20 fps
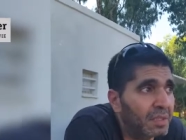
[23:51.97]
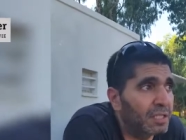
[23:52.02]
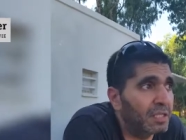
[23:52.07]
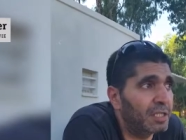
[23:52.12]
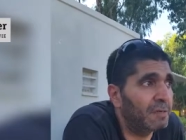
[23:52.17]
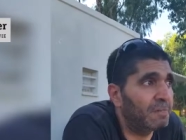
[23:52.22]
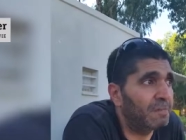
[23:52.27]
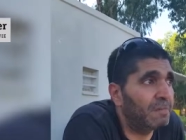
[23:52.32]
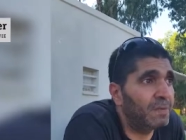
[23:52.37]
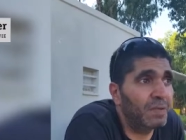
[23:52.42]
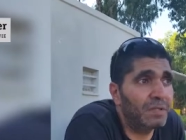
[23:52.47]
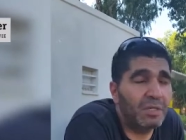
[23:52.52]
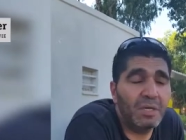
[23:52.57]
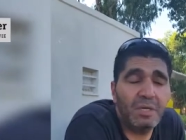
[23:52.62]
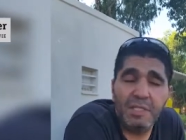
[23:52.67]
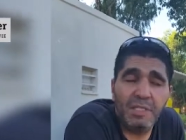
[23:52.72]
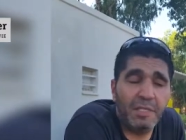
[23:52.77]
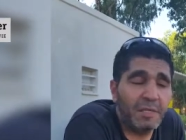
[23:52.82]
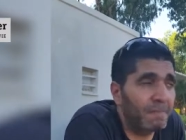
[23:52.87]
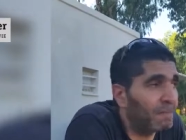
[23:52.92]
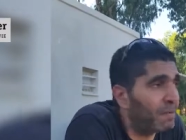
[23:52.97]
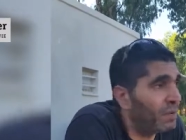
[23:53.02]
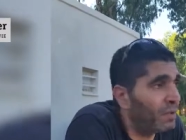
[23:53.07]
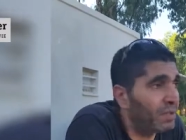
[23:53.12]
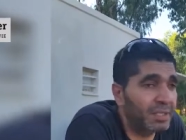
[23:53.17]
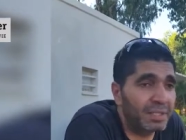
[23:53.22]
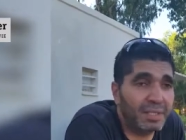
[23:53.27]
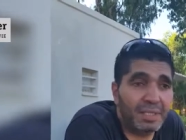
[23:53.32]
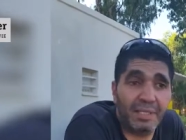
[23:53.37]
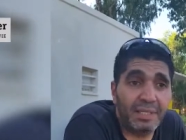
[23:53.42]
So don't support
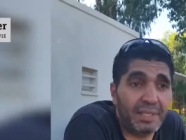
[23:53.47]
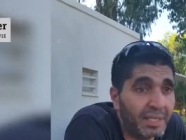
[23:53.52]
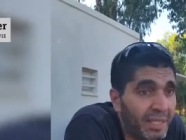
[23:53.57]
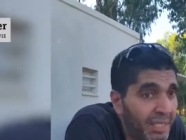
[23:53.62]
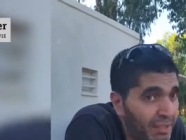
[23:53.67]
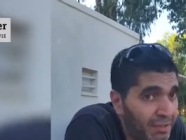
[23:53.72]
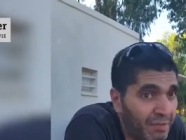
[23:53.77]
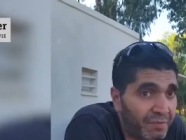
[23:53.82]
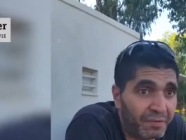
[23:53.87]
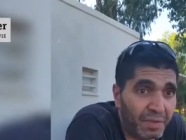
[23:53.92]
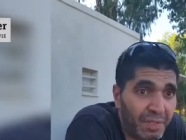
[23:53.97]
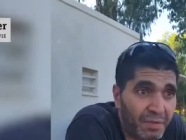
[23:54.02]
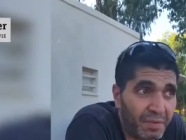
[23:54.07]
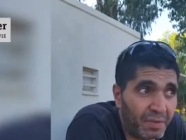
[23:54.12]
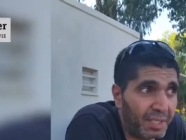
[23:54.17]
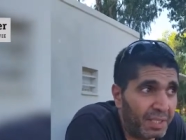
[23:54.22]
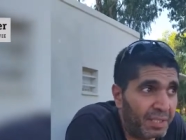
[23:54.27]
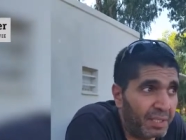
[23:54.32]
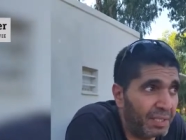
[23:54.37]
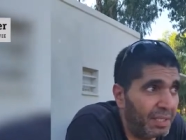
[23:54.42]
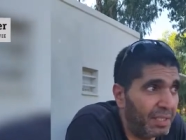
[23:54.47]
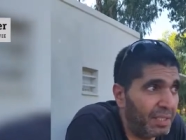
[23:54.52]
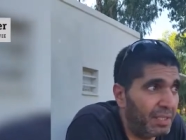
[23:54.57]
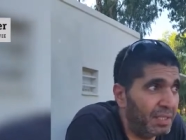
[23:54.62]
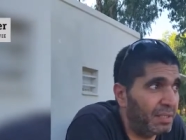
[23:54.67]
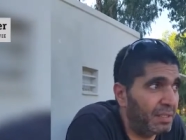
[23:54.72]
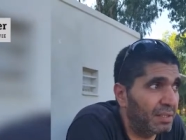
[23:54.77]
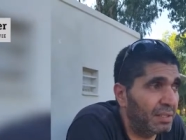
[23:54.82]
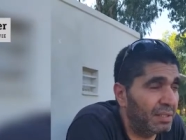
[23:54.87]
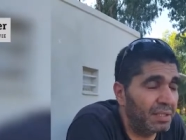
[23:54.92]
the state of Israel.
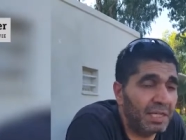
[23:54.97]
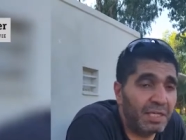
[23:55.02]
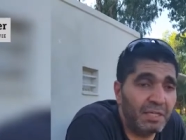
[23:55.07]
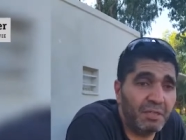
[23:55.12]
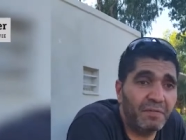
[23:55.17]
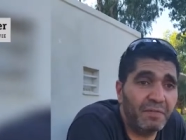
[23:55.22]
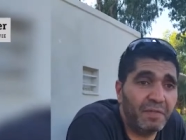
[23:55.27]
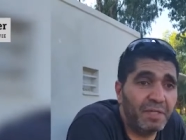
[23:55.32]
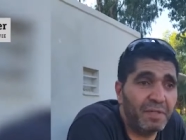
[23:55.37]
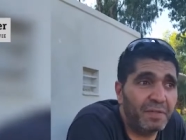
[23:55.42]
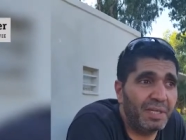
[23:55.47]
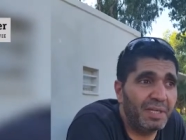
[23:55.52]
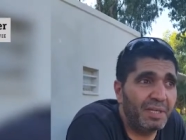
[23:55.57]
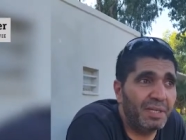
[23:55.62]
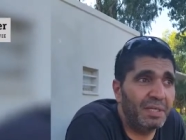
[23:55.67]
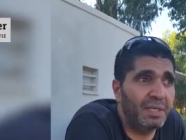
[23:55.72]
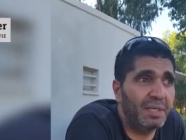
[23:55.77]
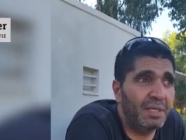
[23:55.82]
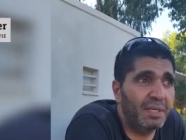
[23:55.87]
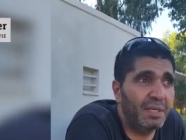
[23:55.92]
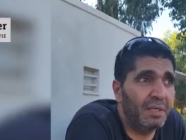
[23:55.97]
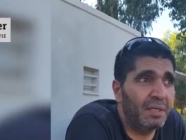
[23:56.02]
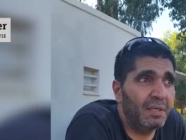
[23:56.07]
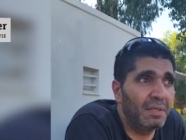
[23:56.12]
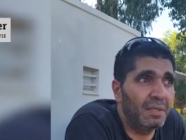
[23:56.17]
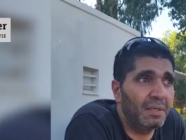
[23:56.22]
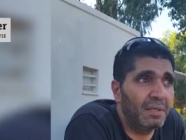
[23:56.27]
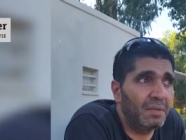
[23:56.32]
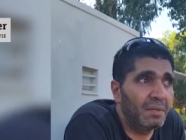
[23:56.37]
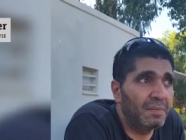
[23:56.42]
The state of Israel,
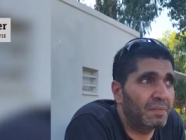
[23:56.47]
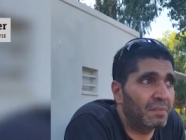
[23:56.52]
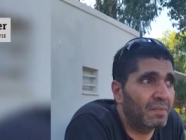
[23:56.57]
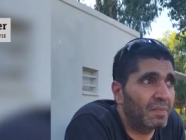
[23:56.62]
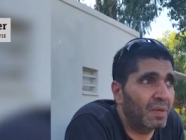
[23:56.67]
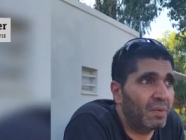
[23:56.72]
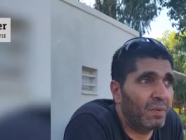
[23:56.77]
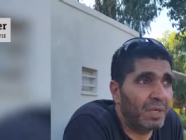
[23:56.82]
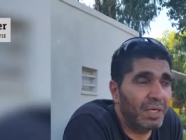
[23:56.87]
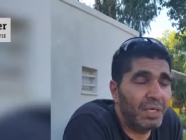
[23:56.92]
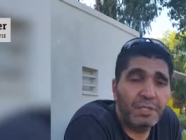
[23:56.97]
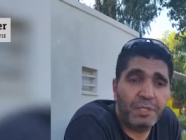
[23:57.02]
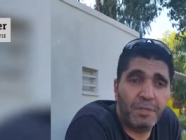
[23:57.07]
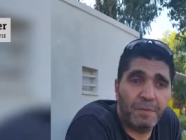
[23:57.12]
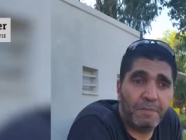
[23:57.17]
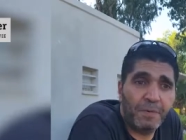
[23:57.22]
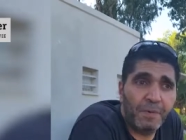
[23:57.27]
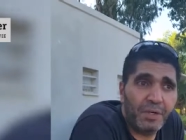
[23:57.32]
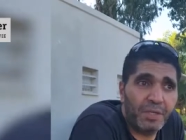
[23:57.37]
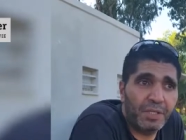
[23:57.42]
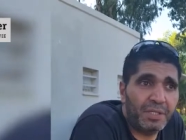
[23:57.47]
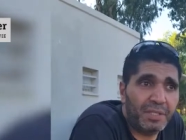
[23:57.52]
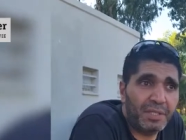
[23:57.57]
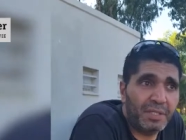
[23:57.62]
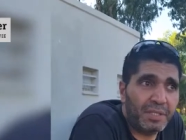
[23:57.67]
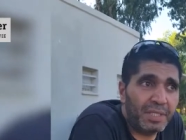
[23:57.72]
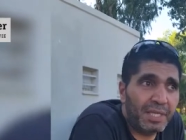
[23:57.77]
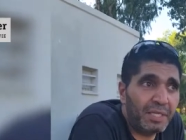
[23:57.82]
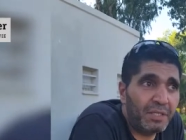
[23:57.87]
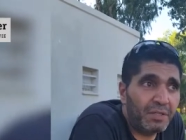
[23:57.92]
when you support the
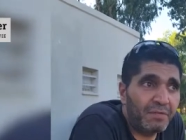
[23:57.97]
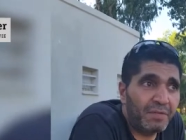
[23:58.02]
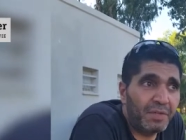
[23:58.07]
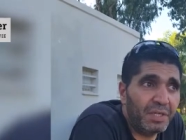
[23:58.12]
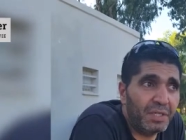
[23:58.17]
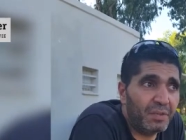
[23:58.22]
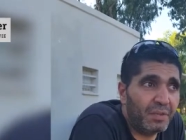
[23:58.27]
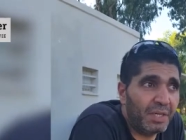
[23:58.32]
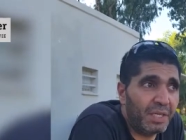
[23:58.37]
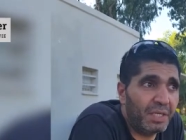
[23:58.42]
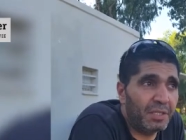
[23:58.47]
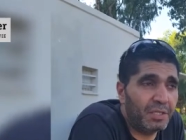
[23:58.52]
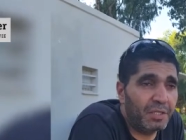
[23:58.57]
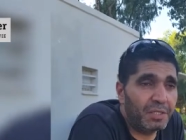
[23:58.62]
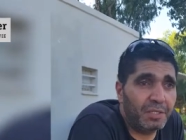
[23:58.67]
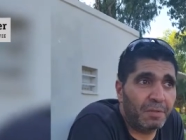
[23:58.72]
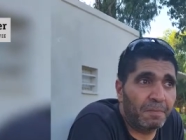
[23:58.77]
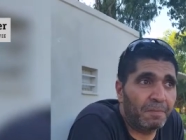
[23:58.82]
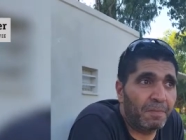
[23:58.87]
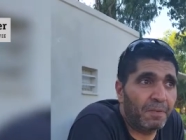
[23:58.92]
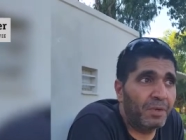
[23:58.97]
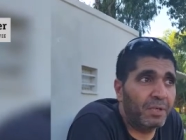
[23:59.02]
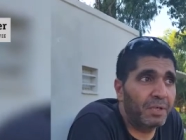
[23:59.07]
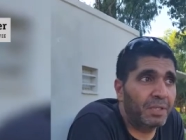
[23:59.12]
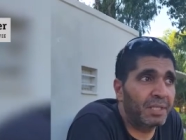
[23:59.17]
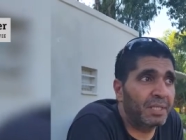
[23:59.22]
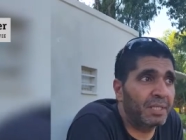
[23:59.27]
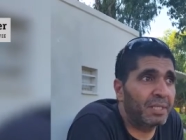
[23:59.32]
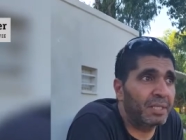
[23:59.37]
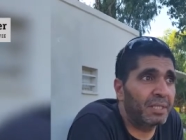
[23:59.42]
state of Israel, you
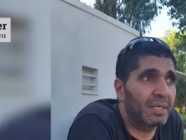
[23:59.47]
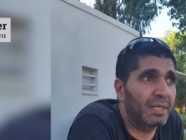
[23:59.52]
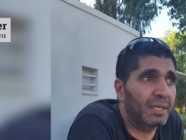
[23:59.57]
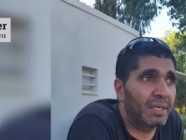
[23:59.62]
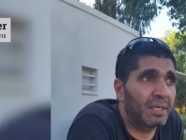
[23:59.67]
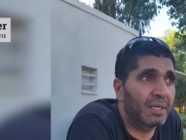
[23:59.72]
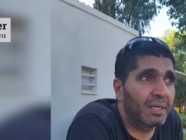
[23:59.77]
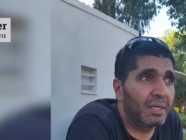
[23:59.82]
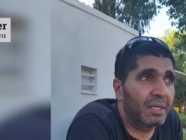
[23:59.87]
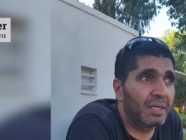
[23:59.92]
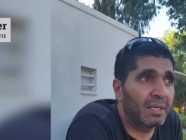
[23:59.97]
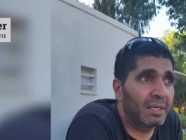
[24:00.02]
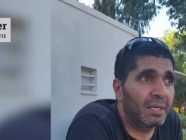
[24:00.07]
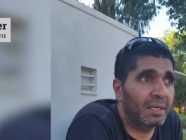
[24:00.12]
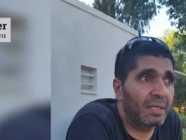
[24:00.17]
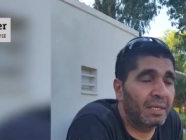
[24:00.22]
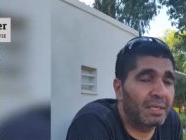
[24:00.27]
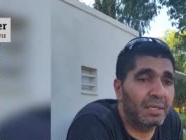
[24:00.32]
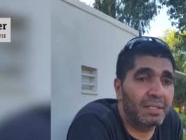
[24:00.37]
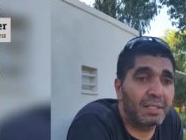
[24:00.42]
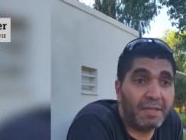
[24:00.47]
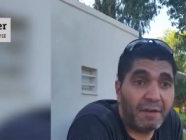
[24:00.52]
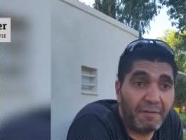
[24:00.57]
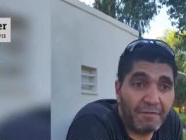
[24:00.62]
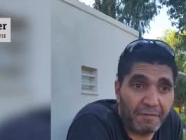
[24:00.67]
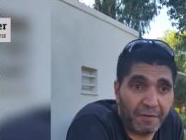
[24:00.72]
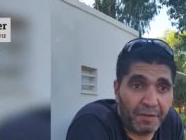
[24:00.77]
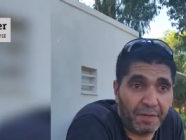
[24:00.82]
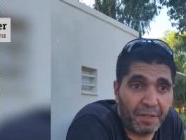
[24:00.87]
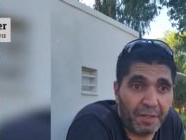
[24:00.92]
support
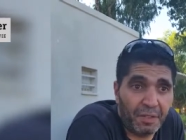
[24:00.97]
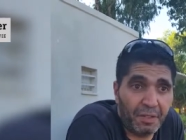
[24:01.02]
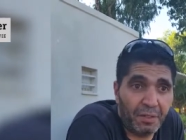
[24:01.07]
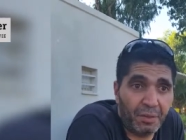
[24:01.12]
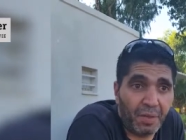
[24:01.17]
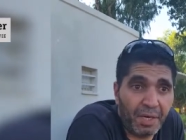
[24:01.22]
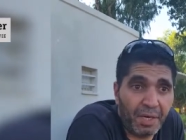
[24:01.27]
suffering to